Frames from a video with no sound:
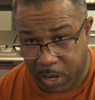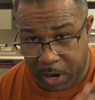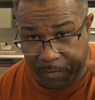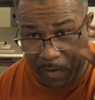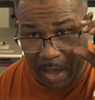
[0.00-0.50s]
you
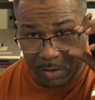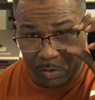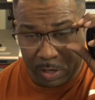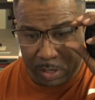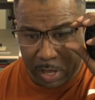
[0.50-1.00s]
got to factor
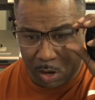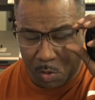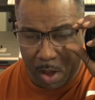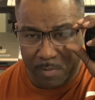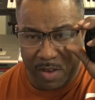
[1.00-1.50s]
in that
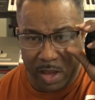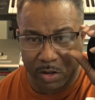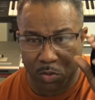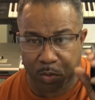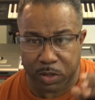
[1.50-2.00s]
crop
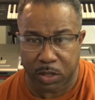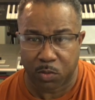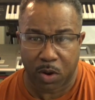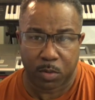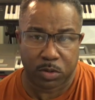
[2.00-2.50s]
factor with the
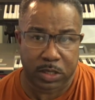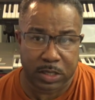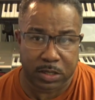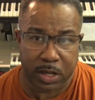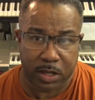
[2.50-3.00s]
Rebel
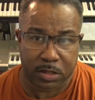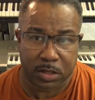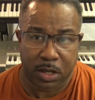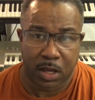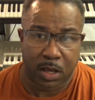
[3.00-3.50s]
T6,